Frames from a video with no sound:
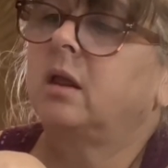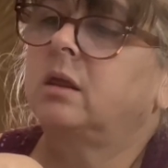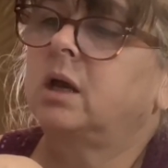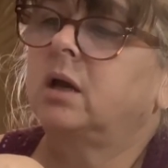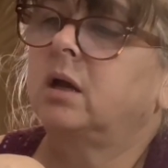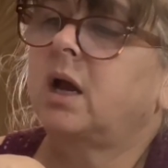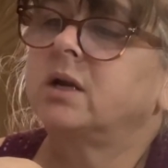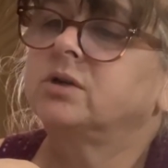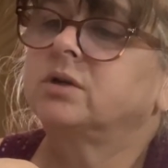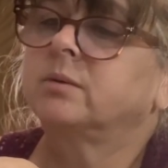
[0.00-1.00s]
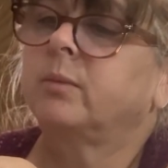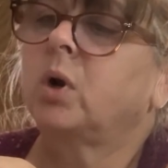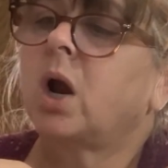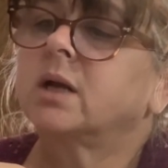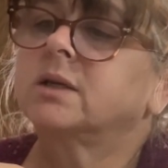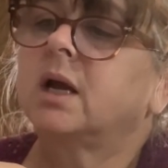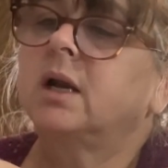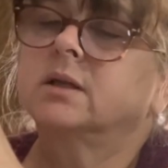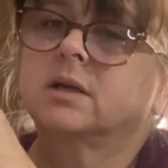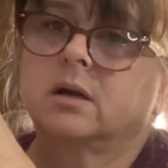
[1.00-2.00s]
The hydrogen peroxide
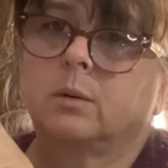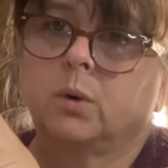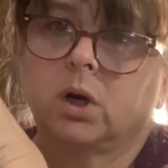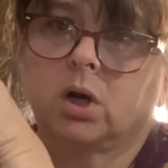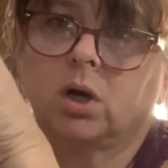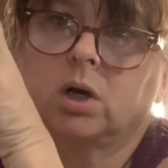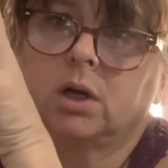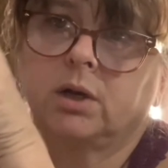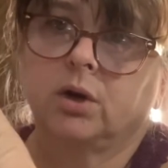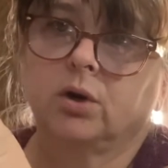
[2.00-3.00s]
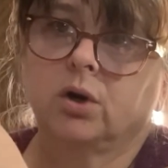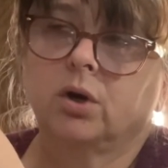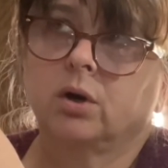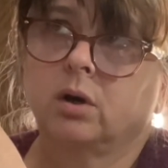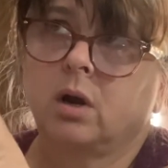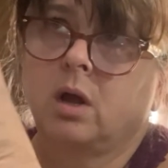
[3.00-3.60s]
is going to work on your